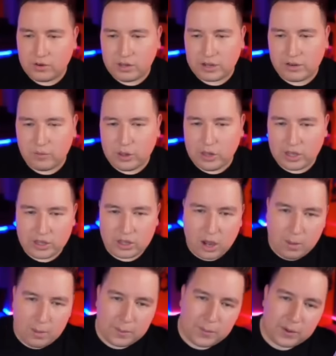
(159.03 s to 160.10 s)
if we look at the
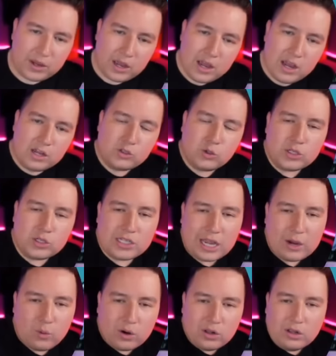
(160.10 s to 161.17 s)
comic book, so it's
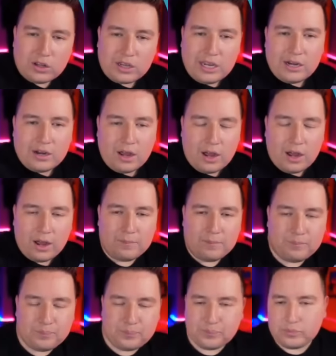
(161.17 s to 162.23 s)
like we're looking
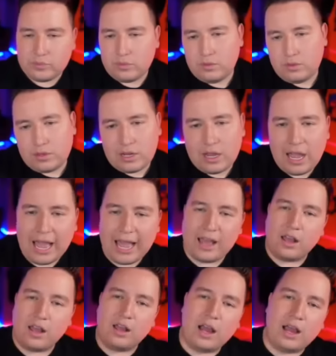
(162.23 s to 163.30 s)

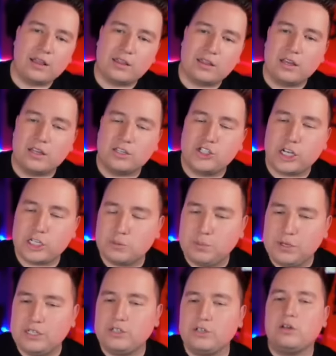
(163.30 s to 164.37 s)
at the chest
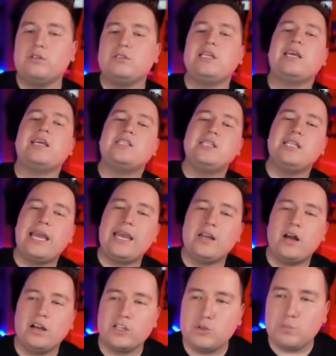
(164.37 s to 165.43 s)
piece, it's like it's laying
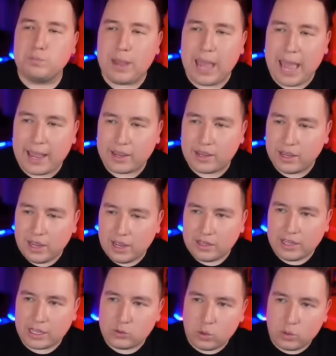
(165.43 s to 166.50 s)
on its back.
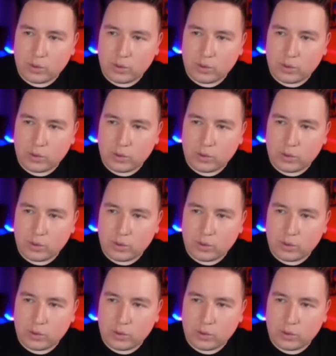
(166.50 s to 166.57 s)
That's what we're